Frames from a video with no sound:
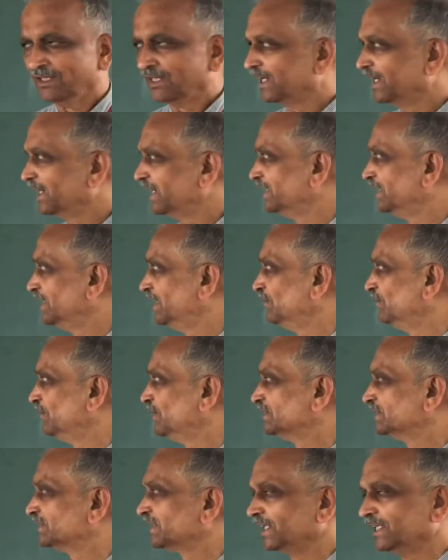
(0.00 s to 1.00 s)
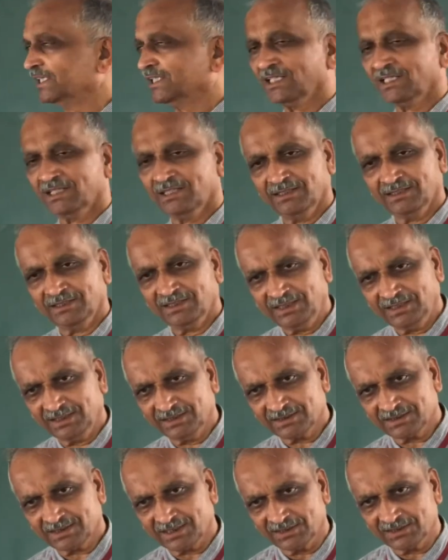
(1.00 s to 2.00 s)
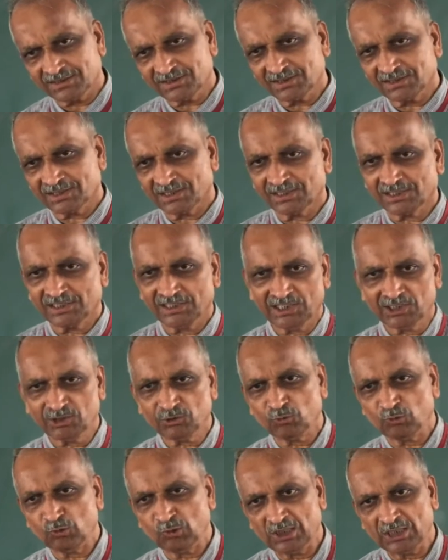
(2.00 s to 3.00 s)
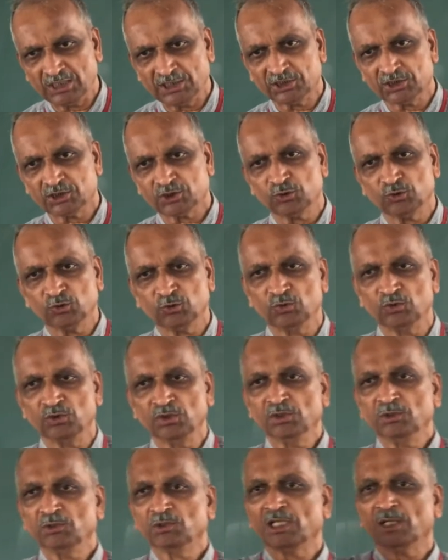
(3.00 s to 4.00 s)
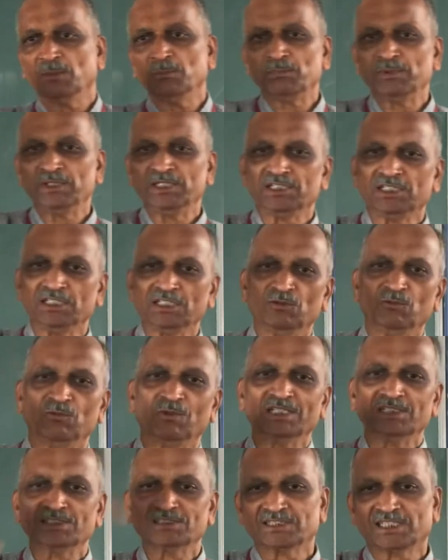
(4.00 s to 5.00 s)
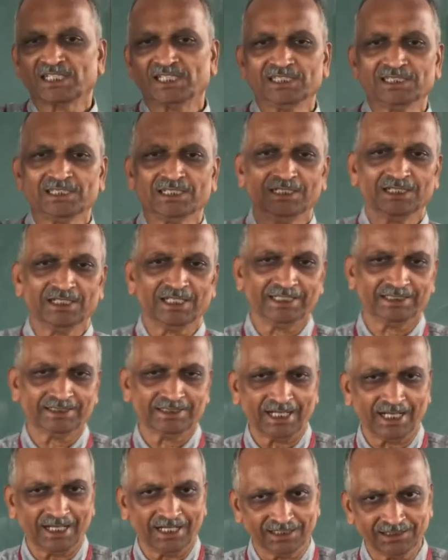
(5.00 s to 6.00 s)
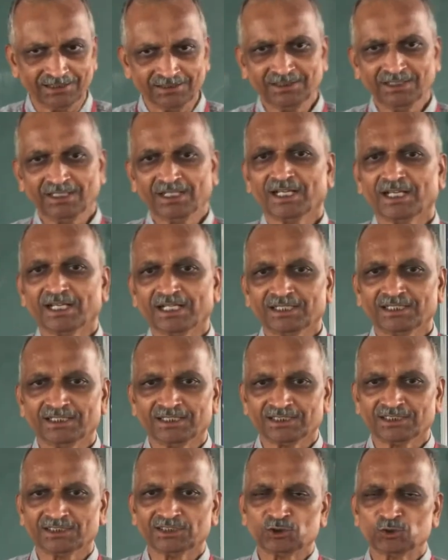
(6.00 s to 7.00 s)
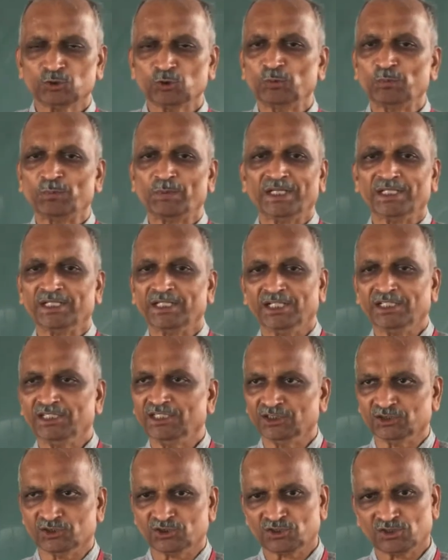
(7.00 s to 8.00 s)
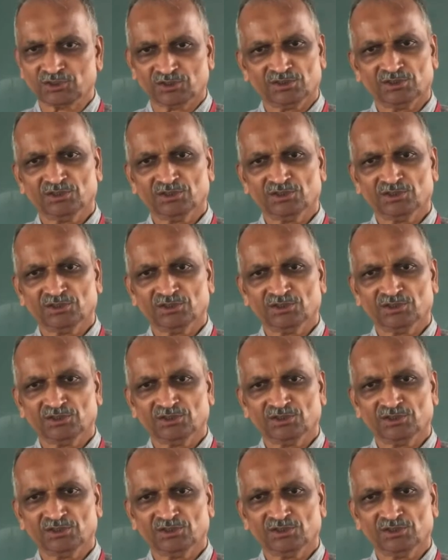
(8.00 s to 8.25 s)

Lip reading: And every cycle is considered equivalent to completing one cycle like that, and it is 2 pi radians.